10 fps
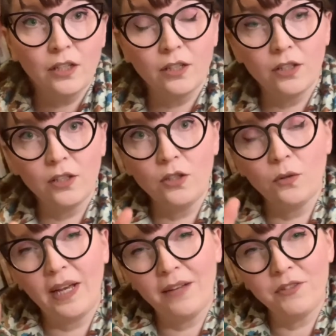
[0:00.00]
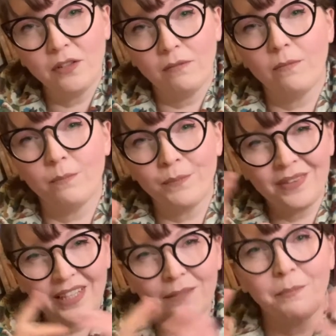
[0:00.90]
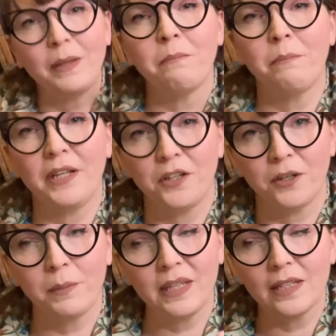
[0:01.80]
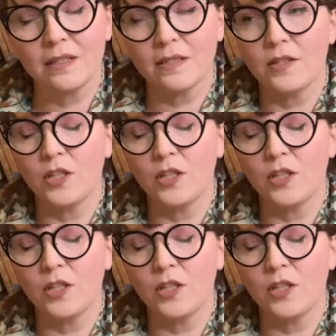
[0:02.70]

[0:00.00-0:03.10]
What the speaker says: you have to think a bit bigger, because the